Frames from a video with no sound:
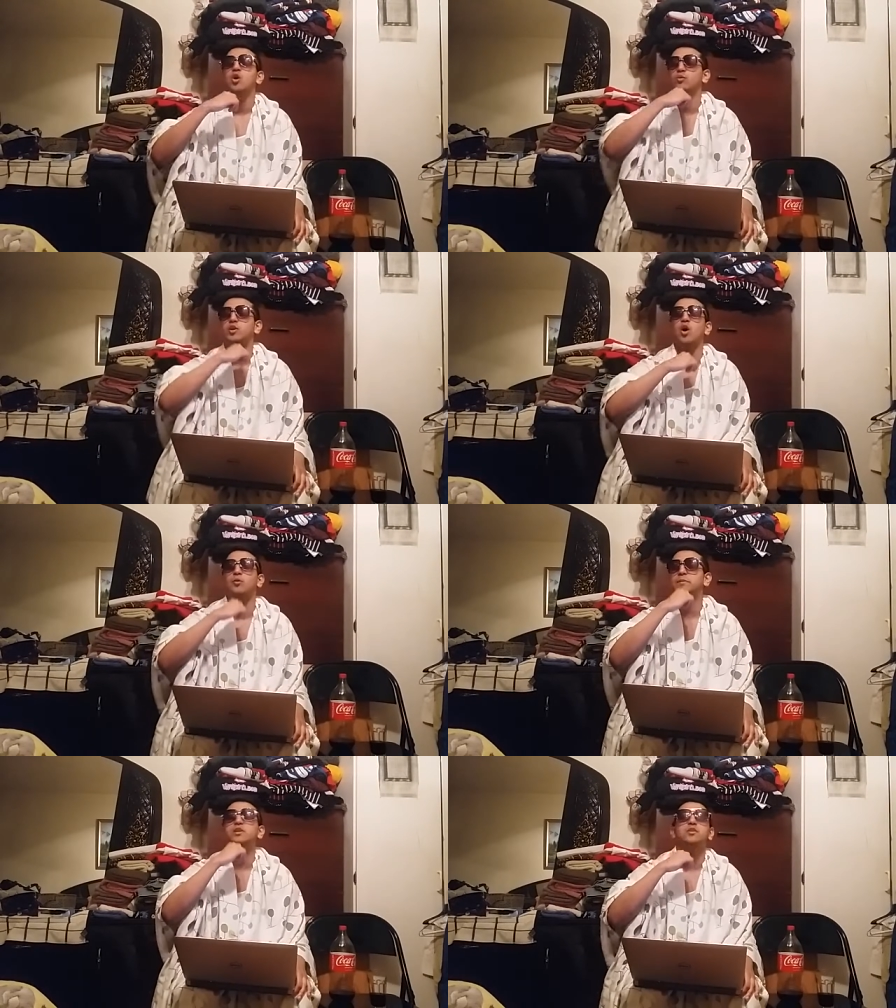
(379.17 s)
We
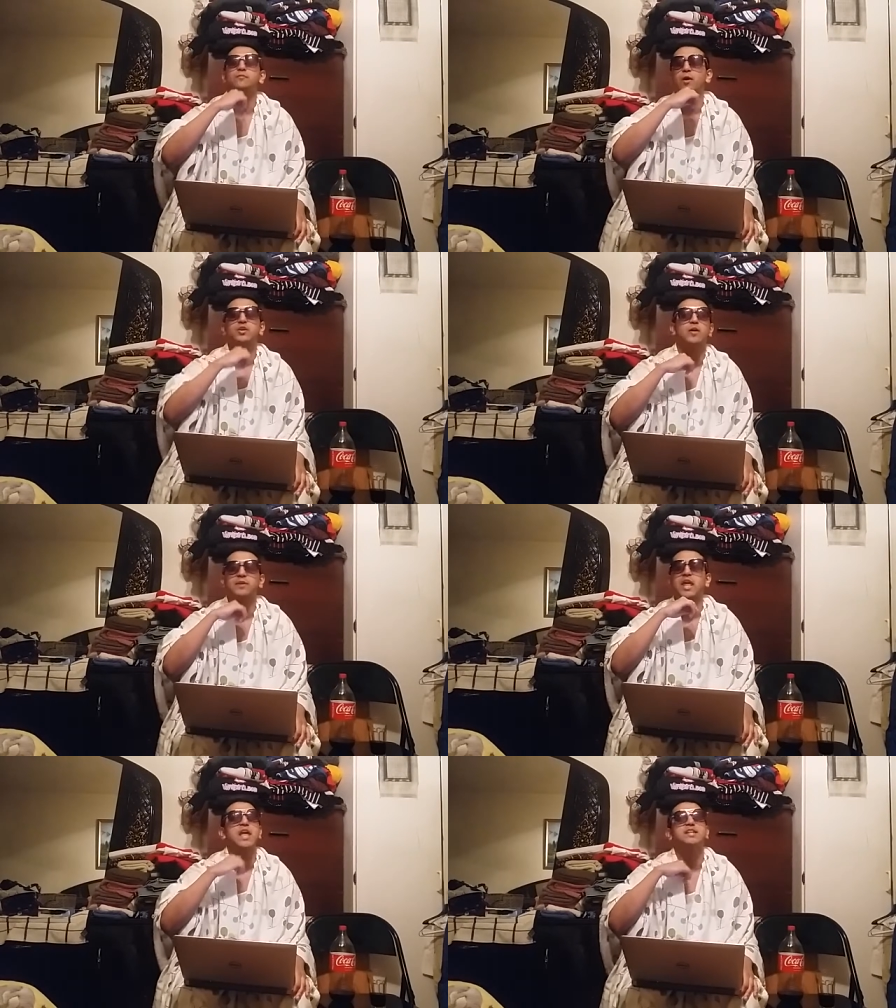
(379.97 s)
gonna be in front of your
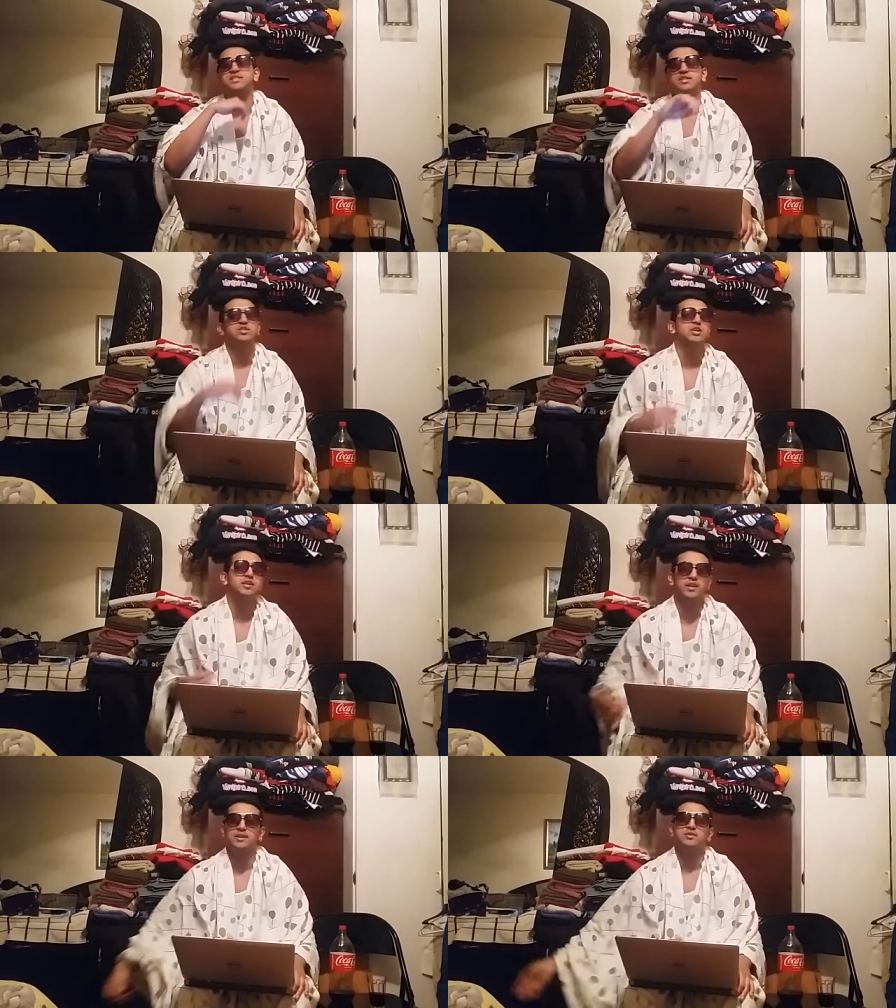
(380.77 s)
kids and
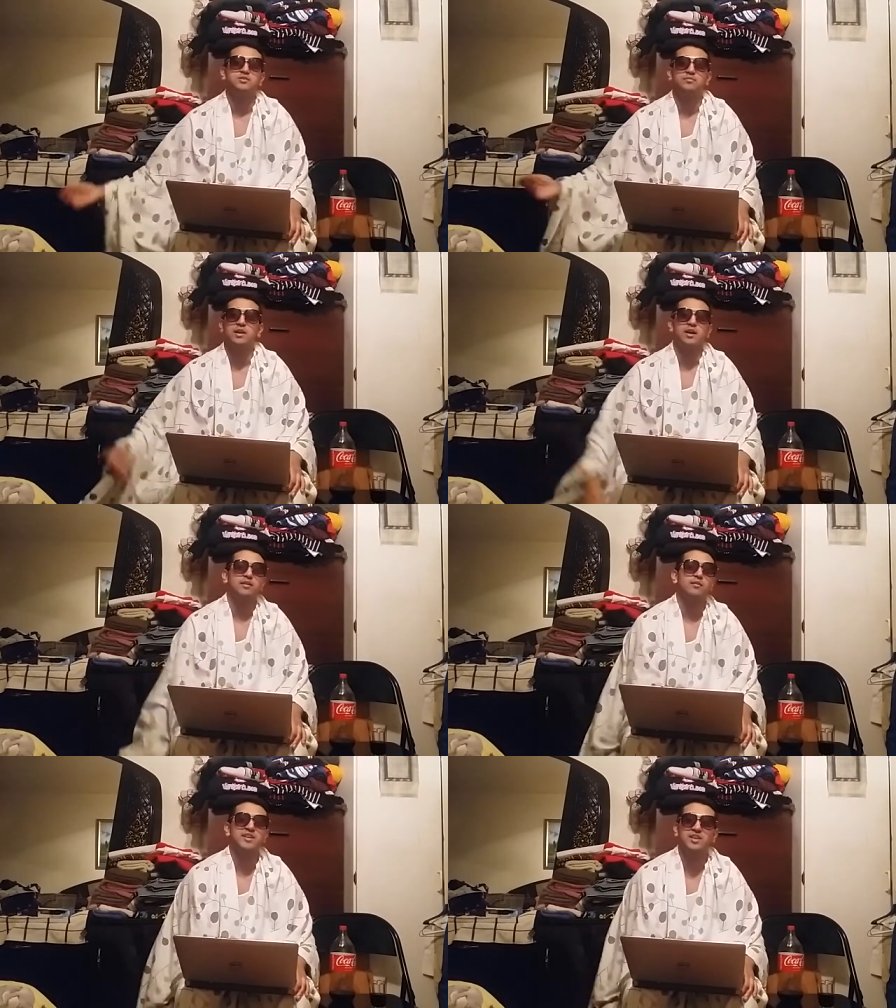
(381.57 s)
shit. And just,
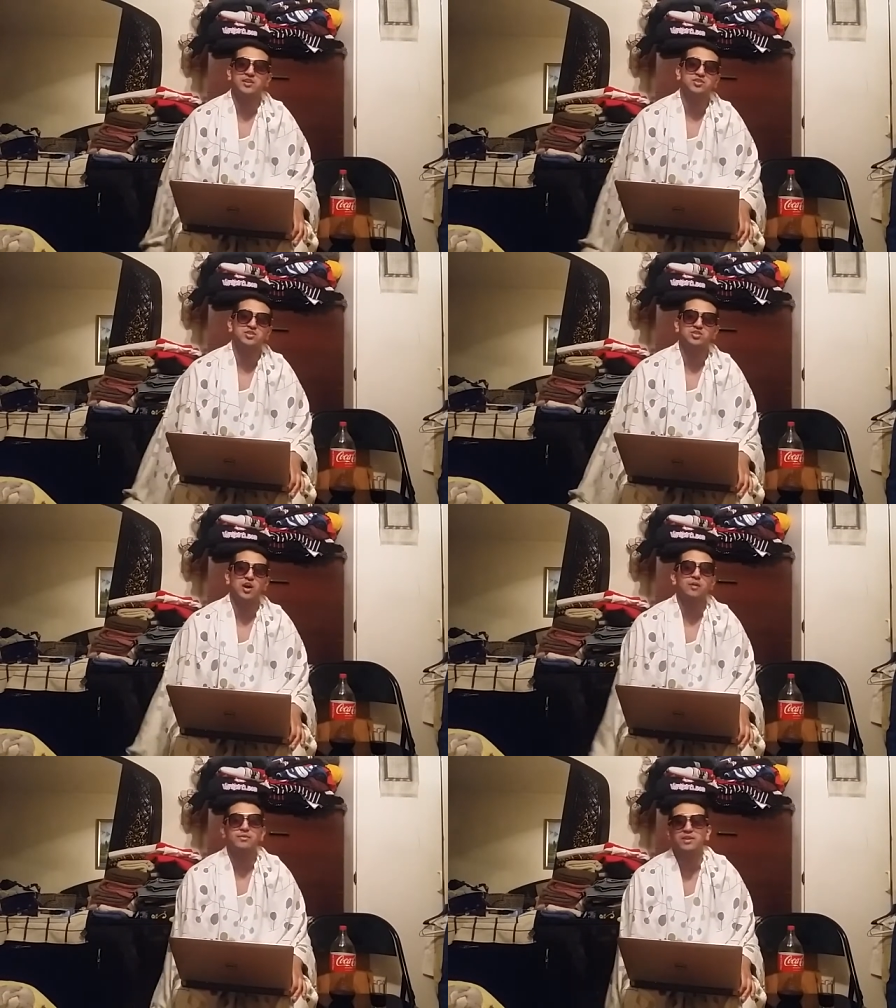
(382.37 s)
and, like just
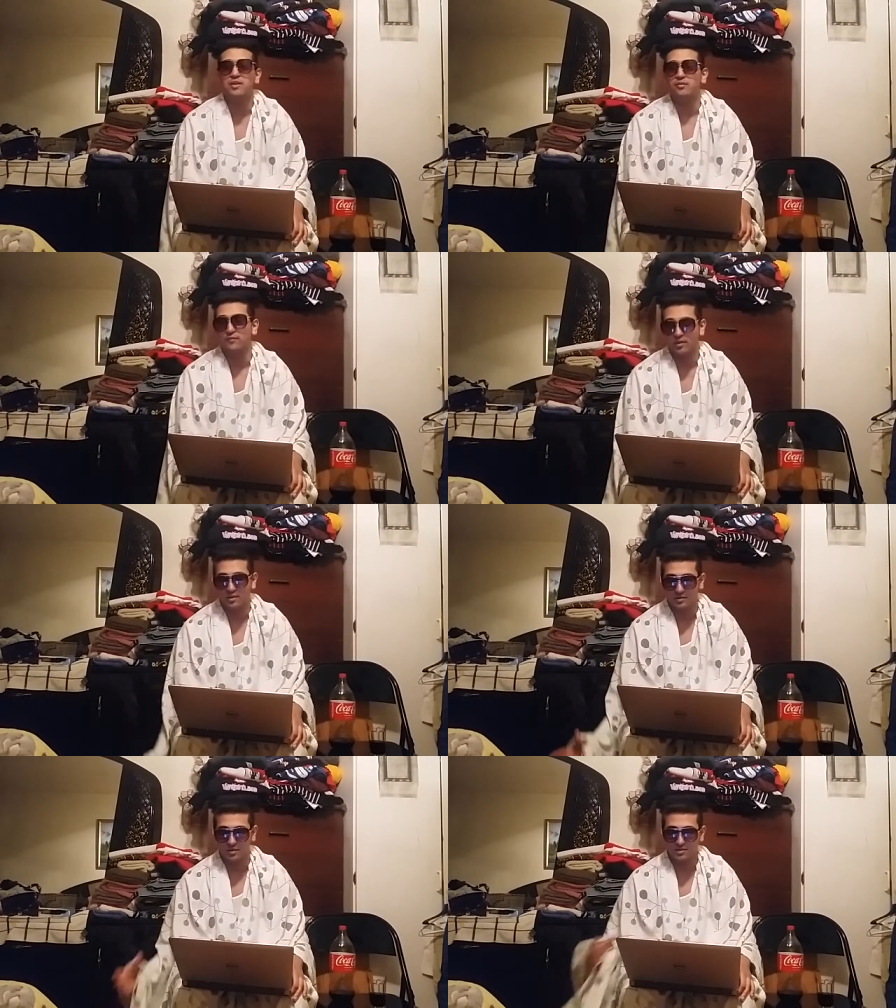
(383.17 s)
jobber. I don't
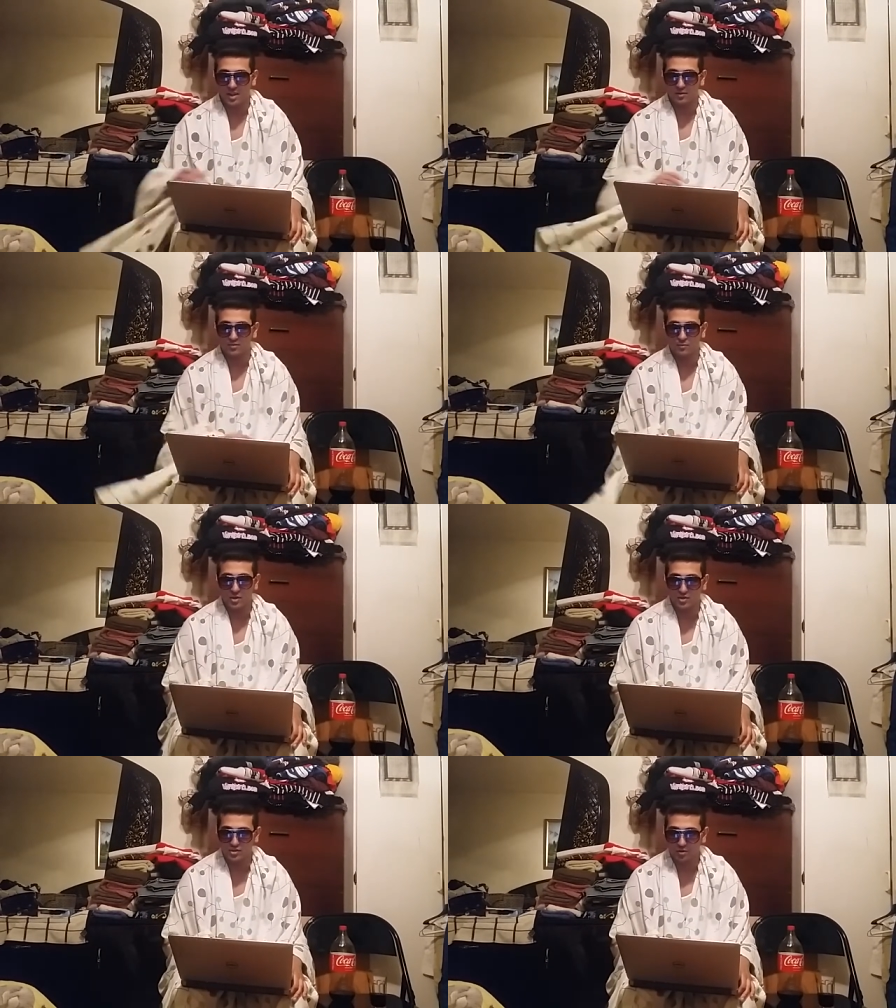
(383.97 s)
fucking know. It's like, what
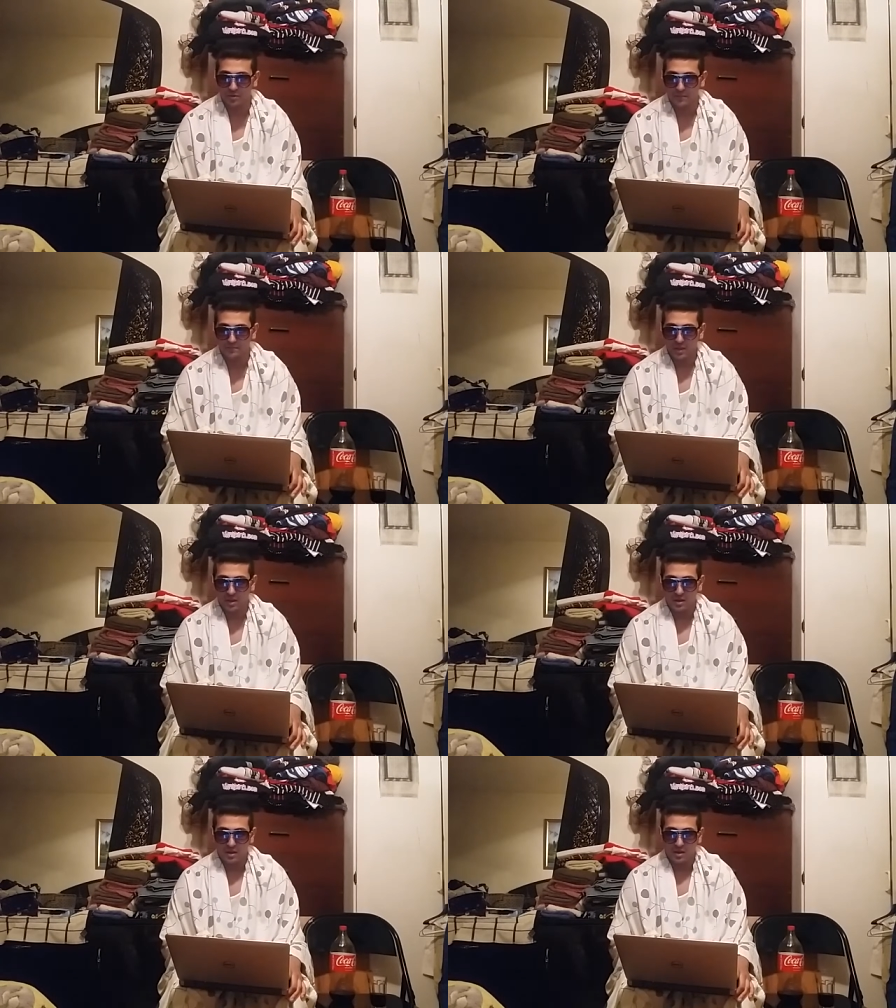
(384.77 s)
a joke.
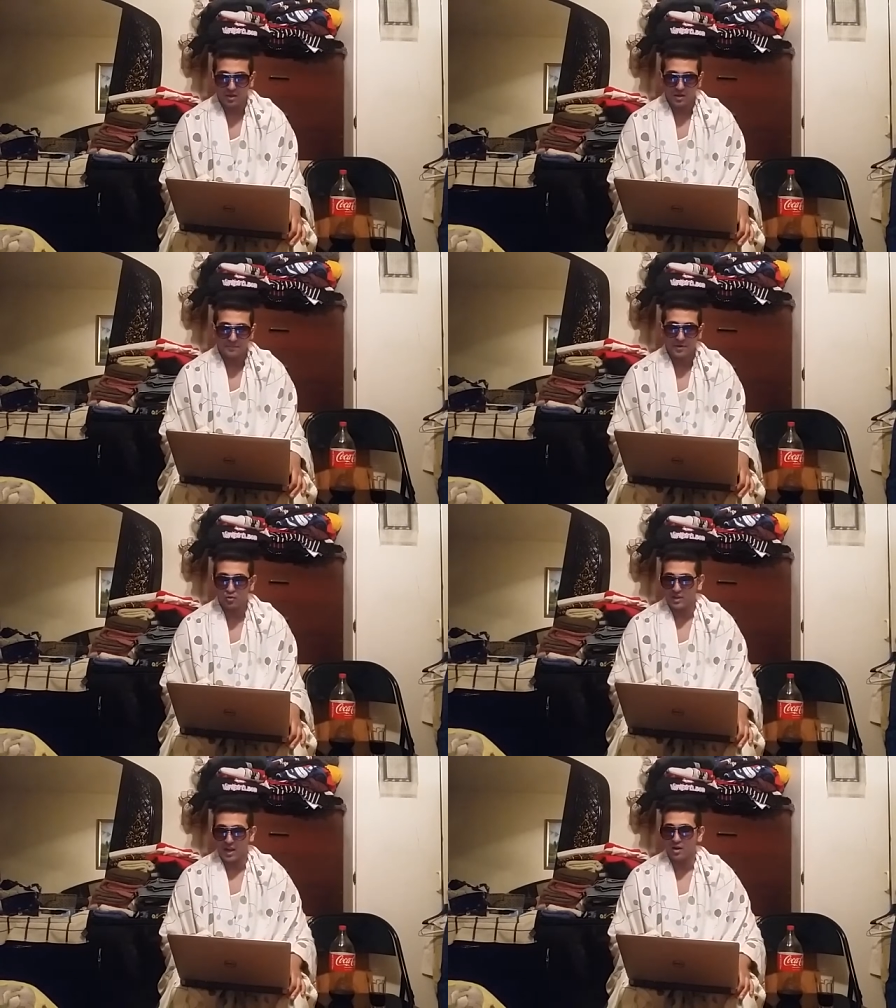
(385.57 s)
But
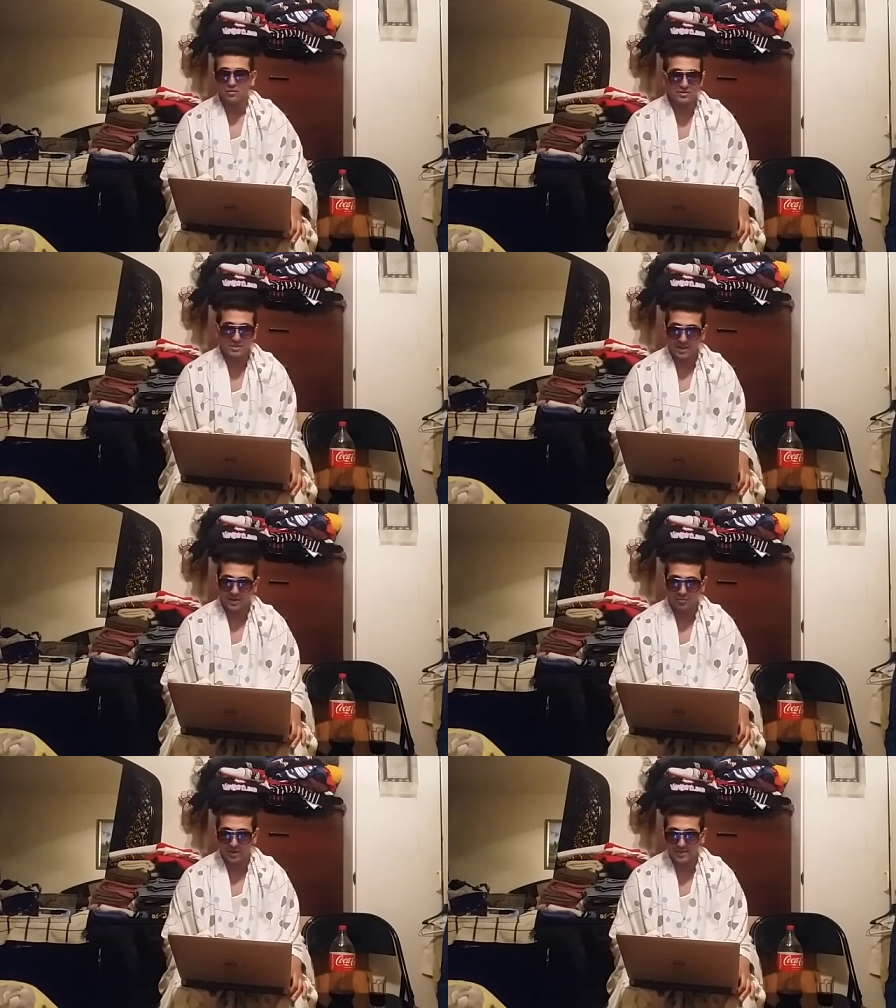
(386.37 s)
who cares, like,
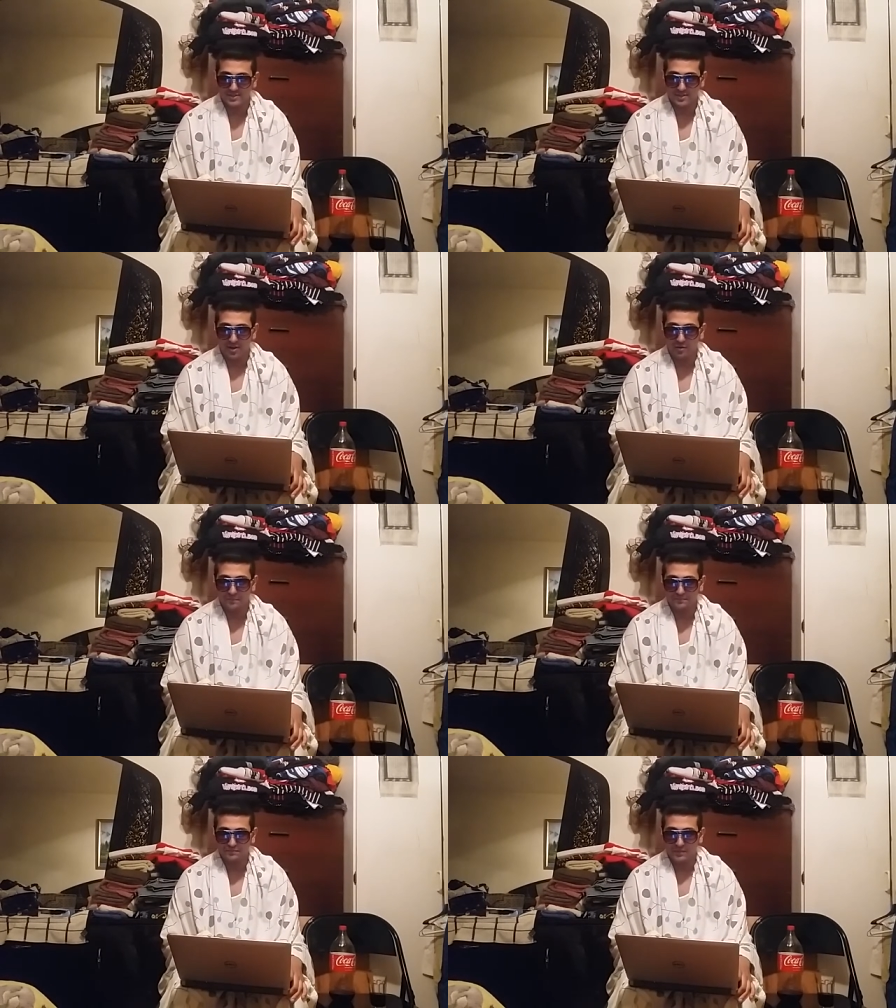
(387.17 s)
anyways, you know?